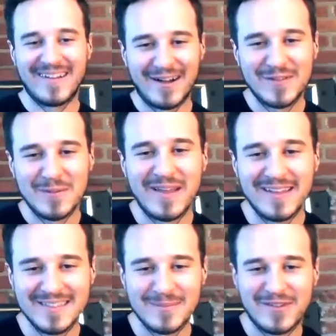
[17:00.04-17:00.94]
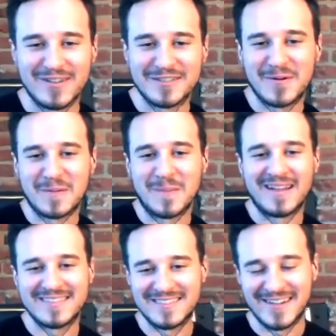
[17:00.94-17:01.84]
I'll use some of our smoked
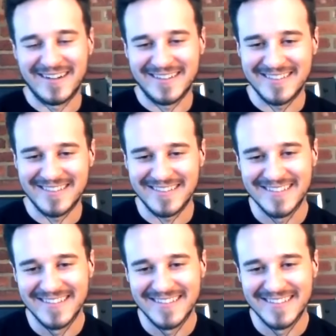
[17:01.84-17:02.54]
mozz to try it on too.